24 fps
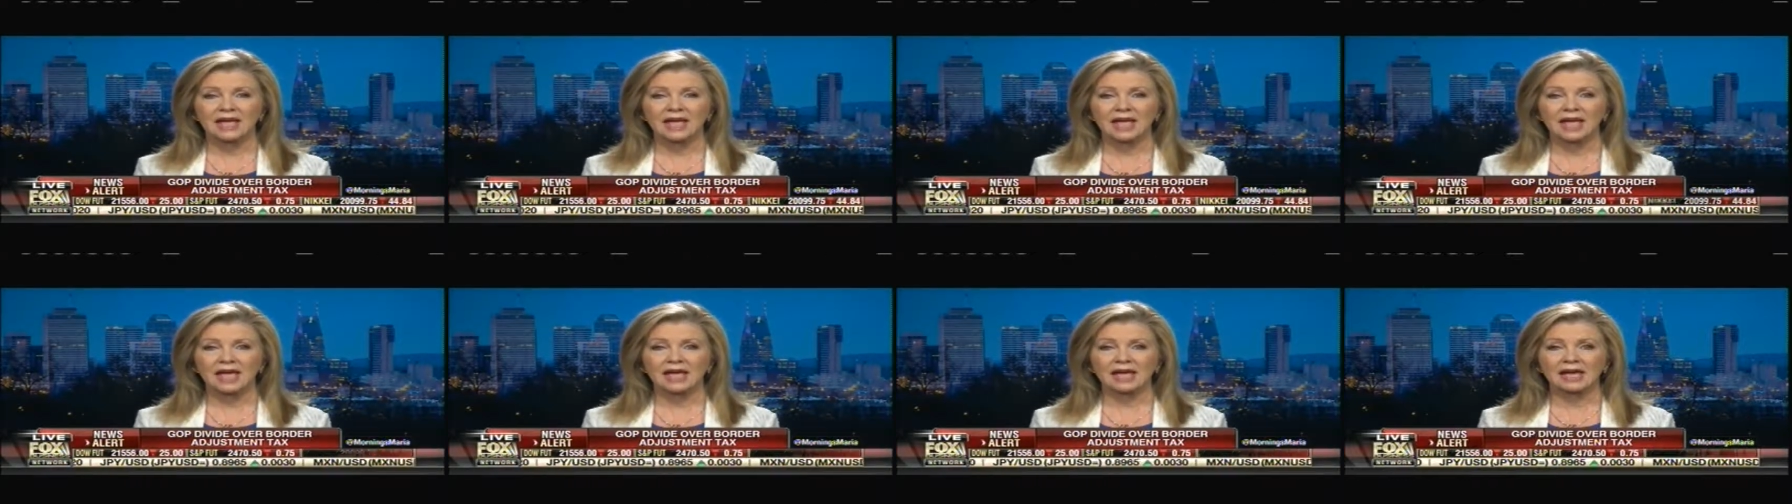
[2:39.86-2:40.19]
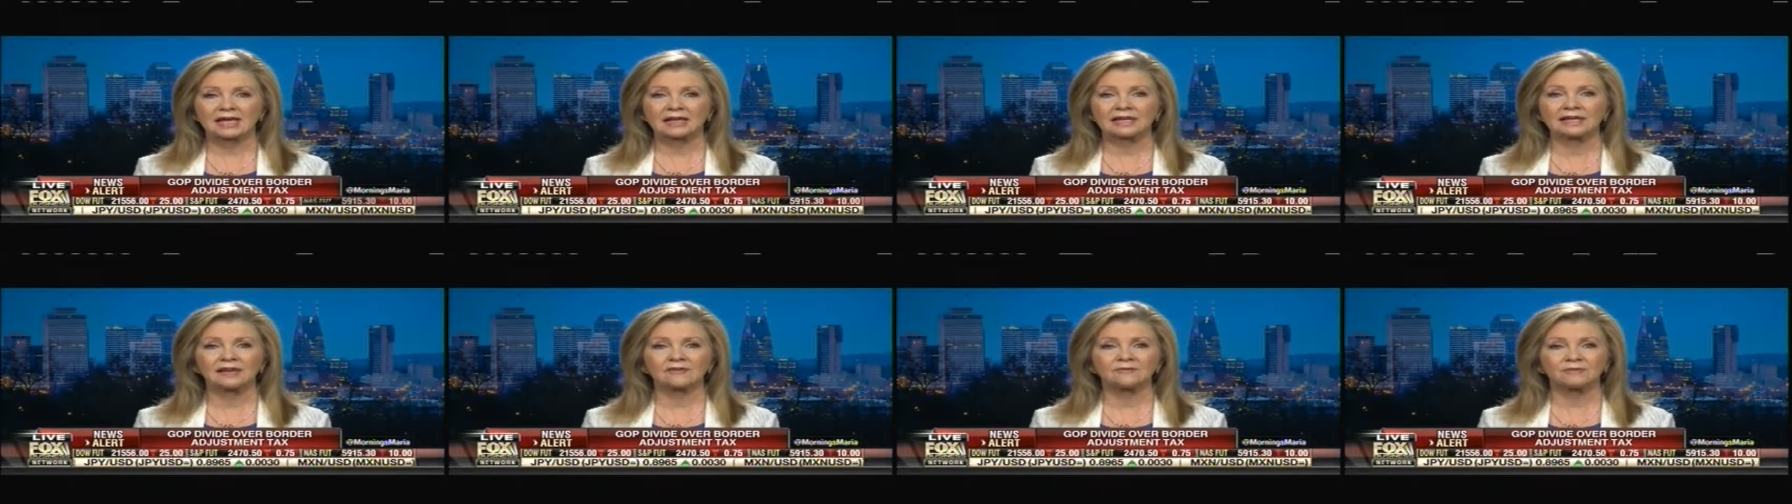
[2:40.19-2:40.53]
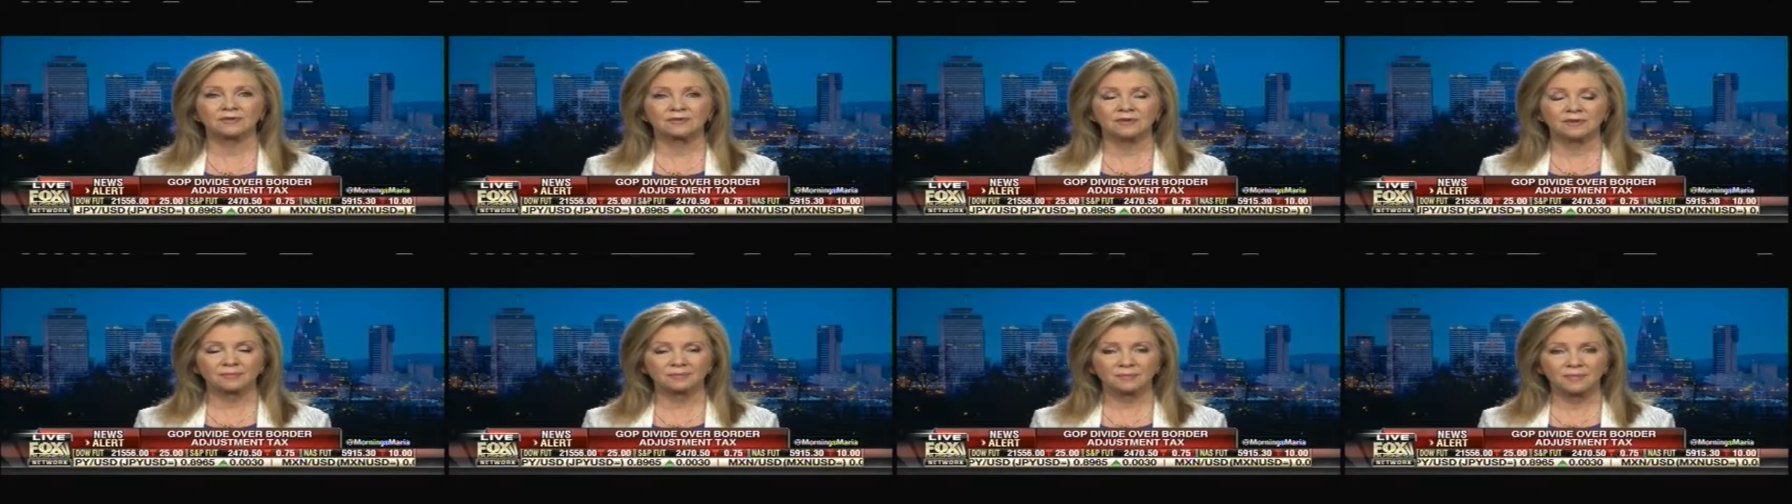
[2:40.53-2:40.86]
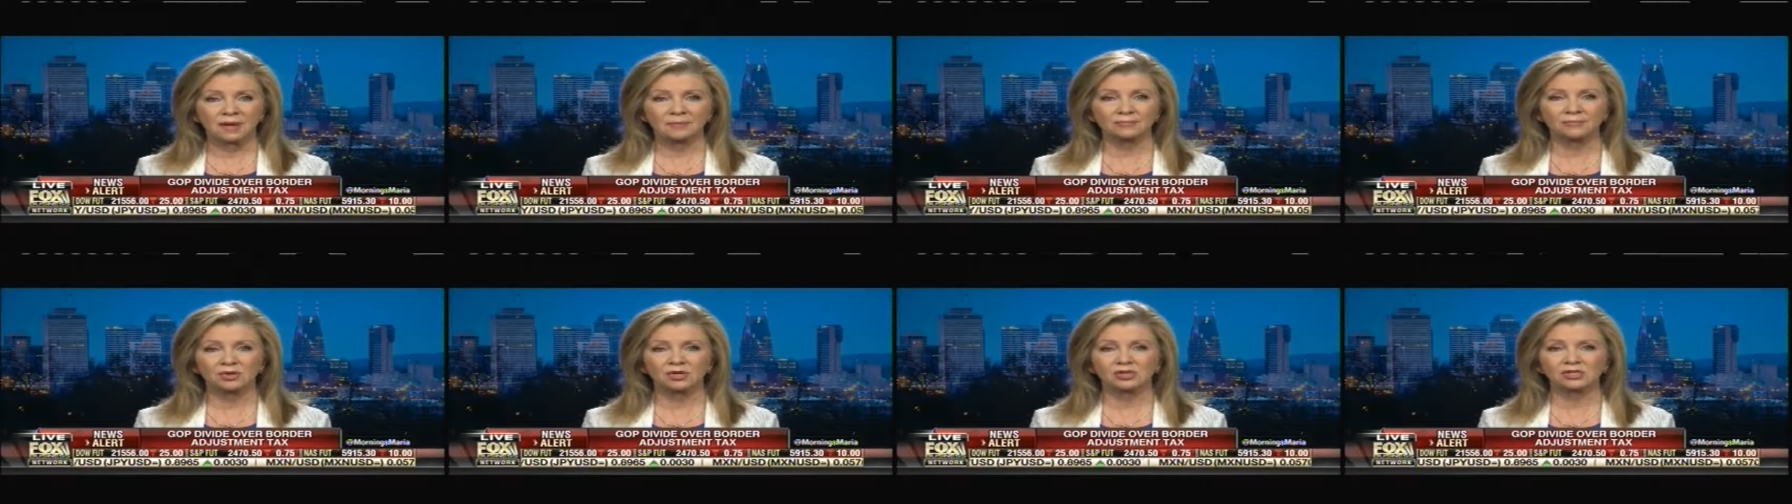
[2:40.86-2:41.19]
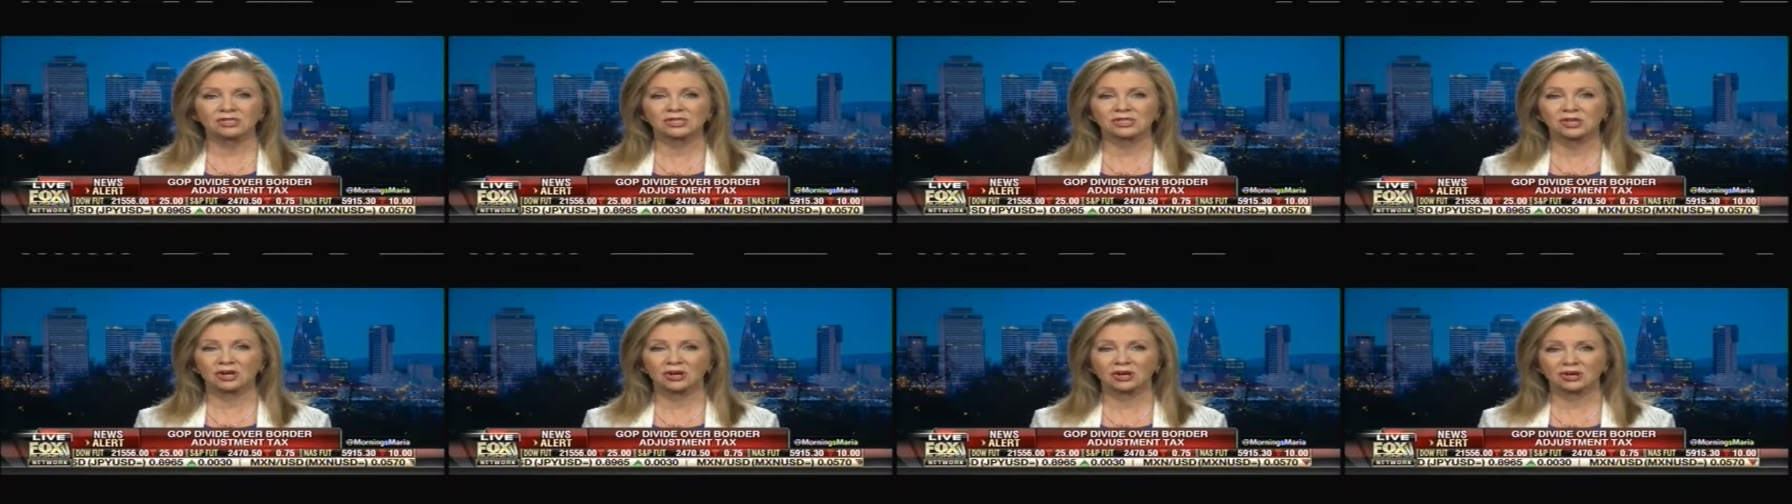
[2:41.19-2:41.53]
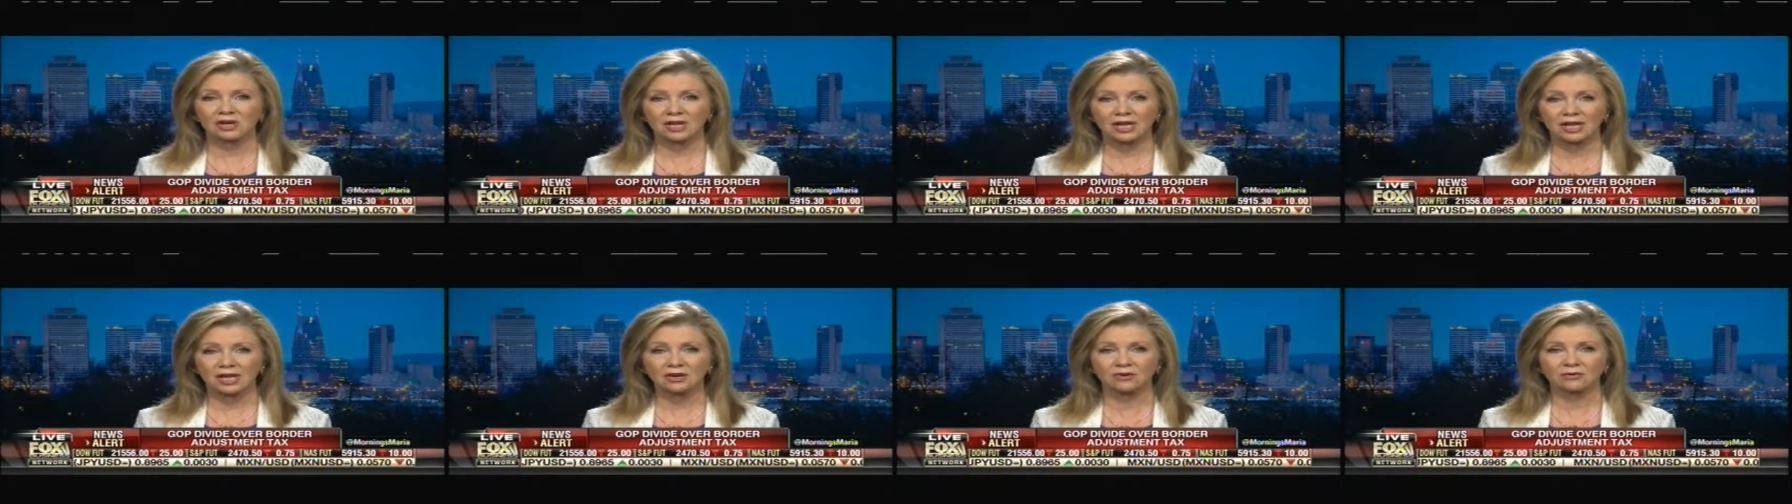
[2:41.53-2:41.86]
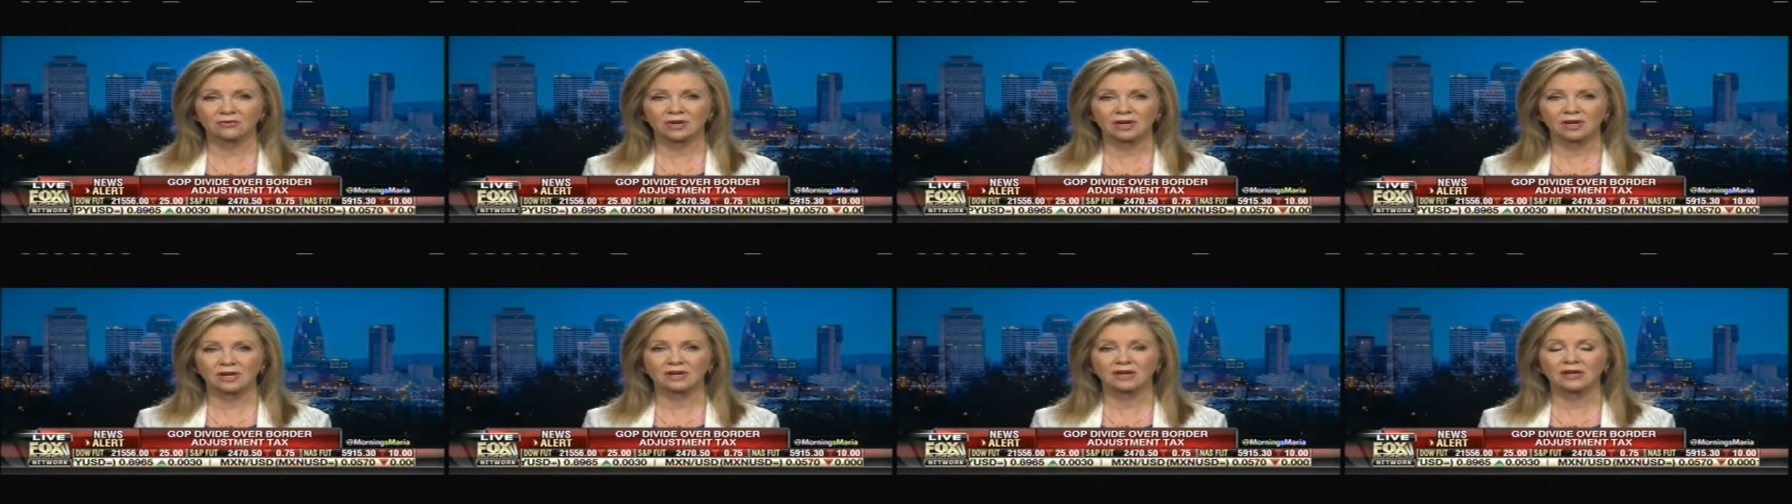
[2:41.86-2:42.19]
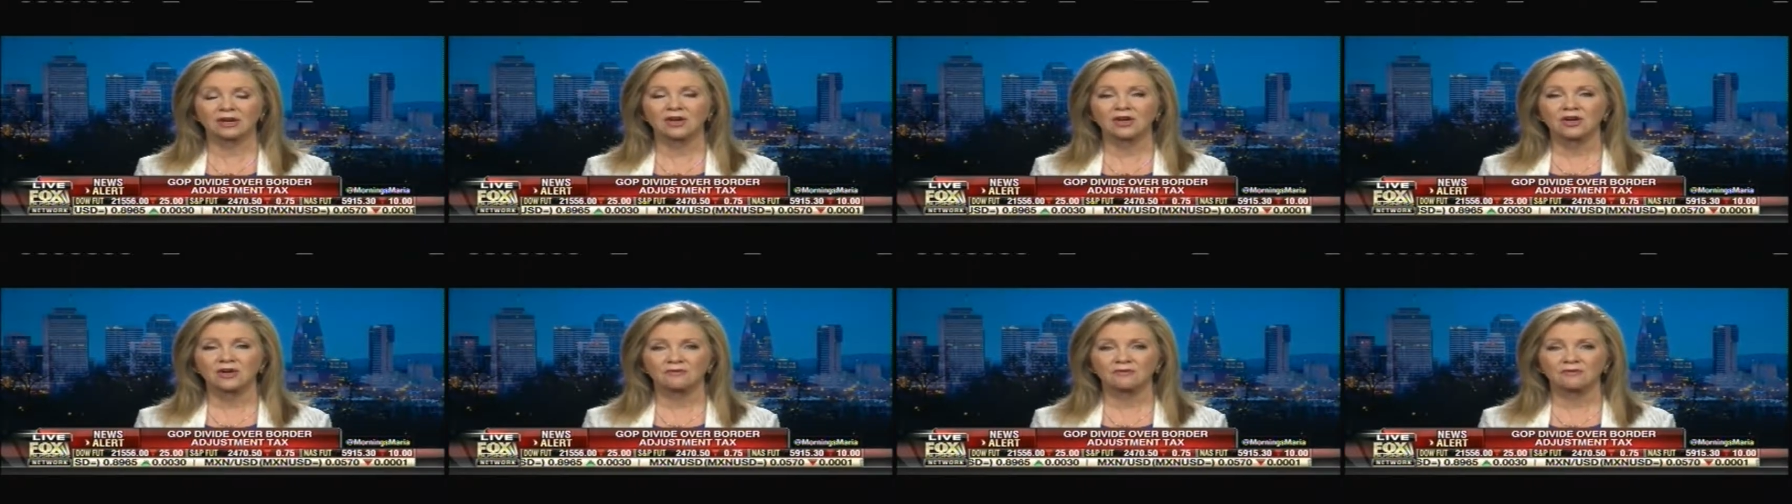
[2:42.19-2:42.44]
and if members are hearing